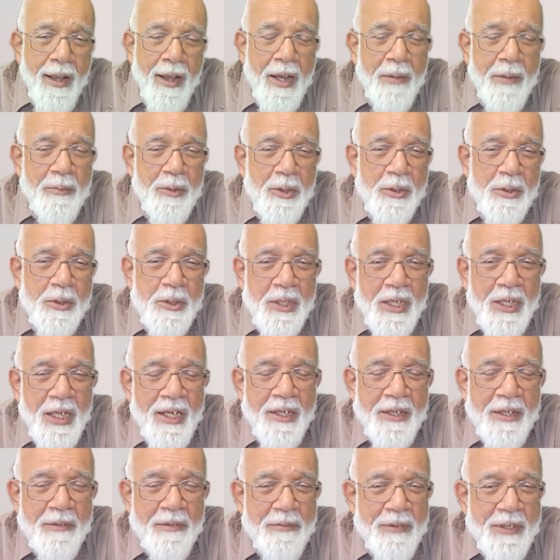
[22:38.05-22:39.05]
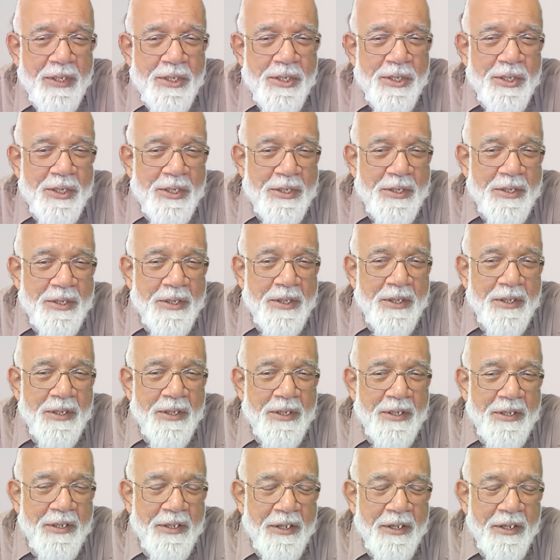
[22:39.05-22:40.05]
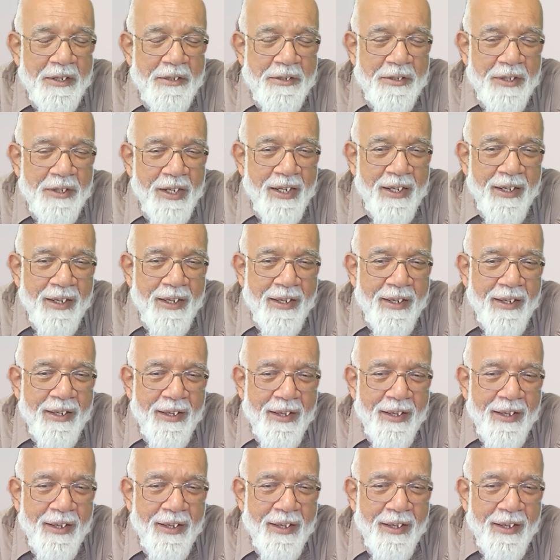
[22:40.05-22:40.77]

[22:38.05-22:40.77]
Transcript: I'm not telling which is the country.